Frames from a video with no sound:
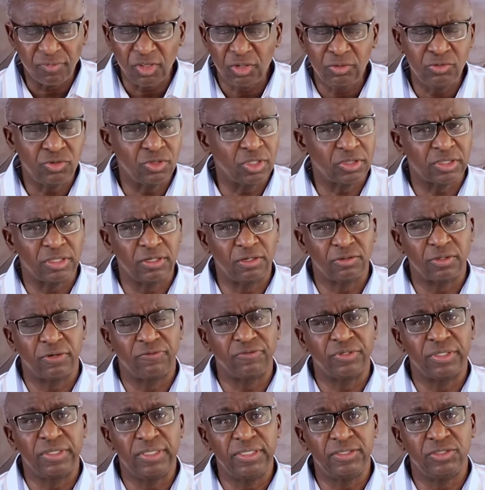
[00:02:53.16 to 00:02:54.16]
who does a lot of
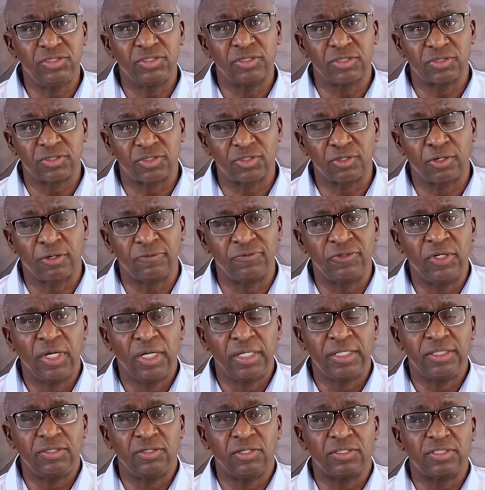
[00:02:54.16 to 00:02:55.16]
religious stuff.
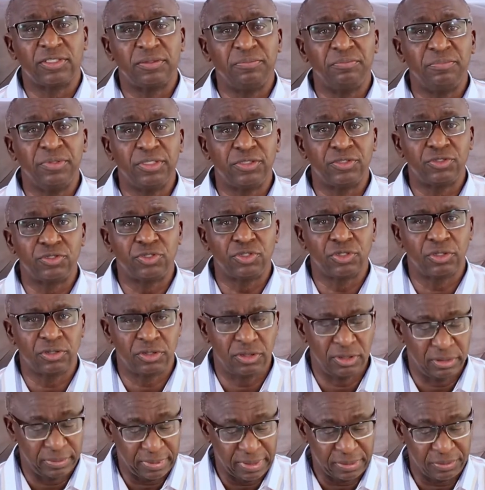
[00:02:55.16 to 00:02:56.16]
He doesn't miss
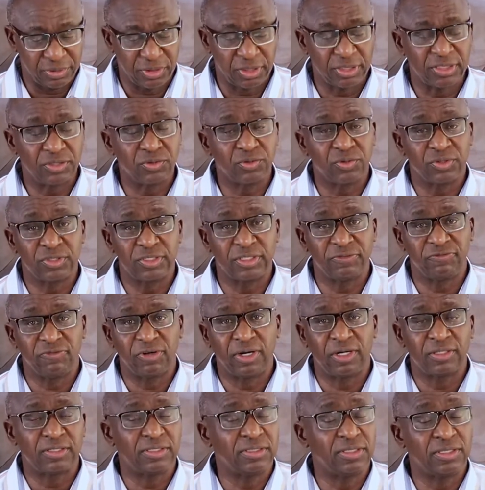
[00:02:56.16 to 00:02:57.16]
church. The Bible says he was
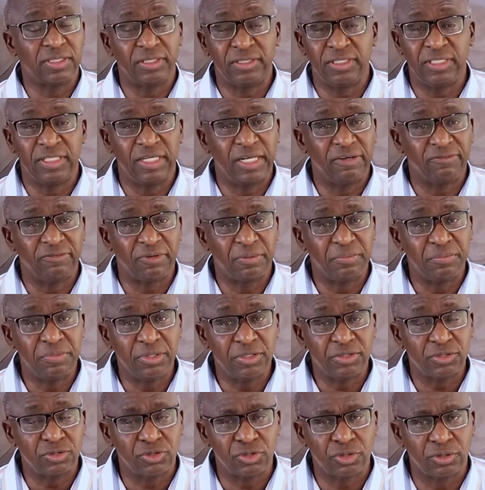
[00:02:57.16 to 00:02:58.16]
devout. He, he never
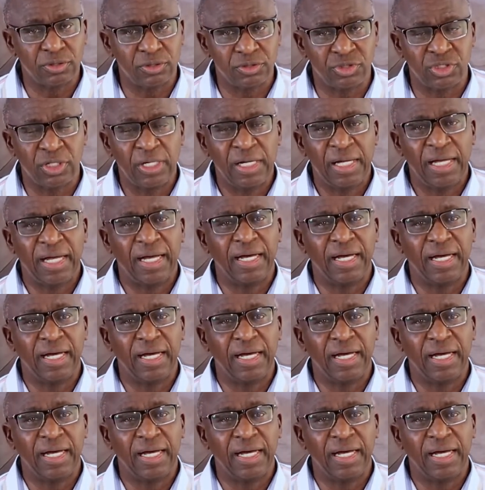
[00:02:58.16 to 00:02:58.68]
missed church.